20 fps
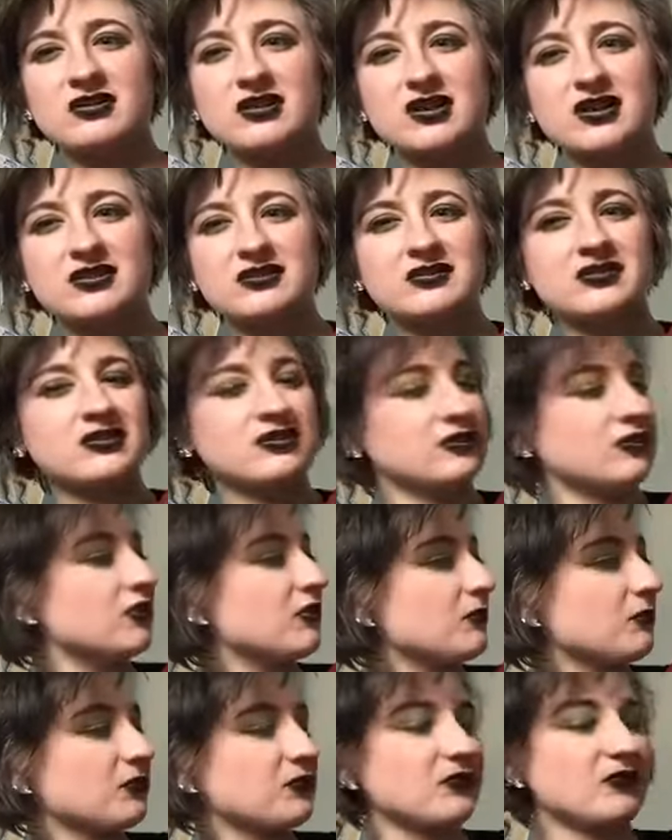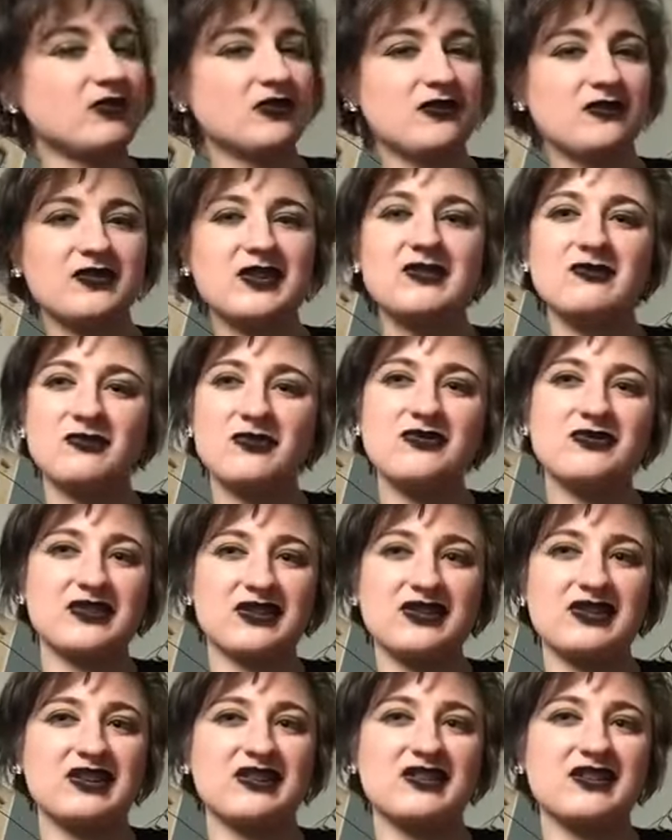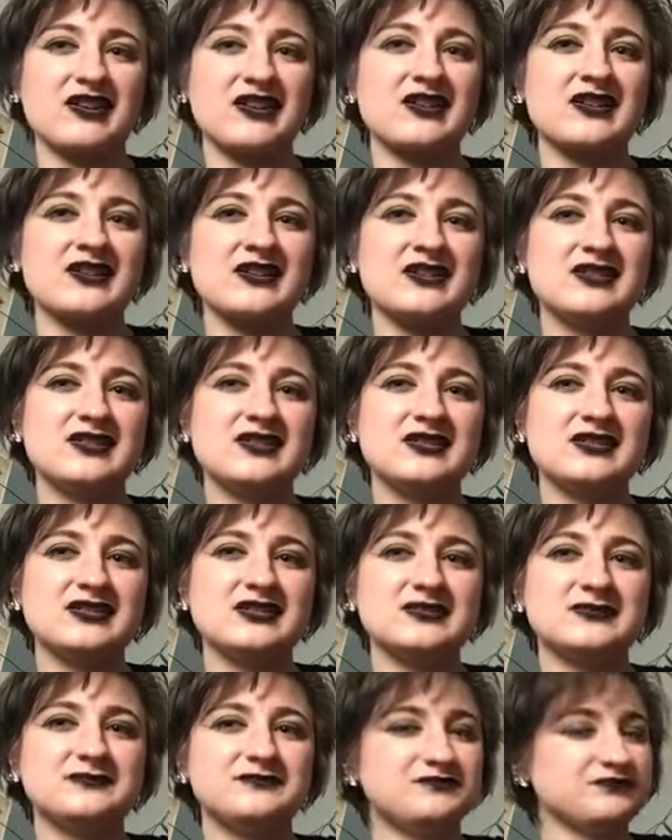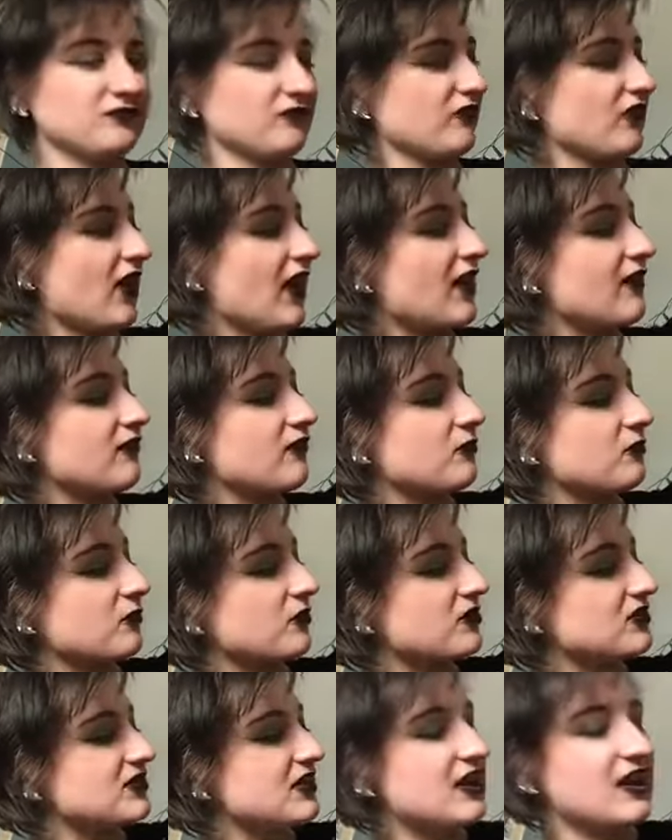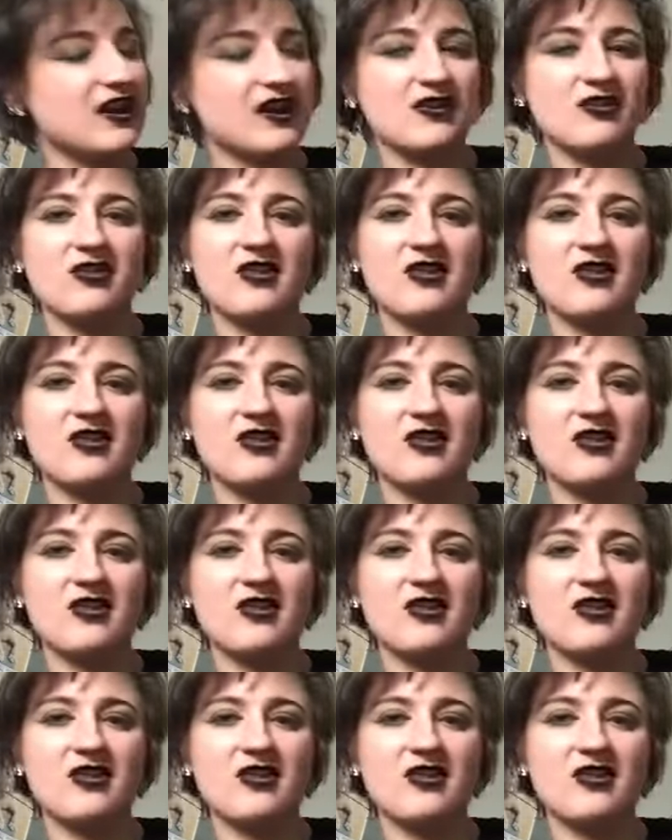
I don't know but I think roughly 65 but yeah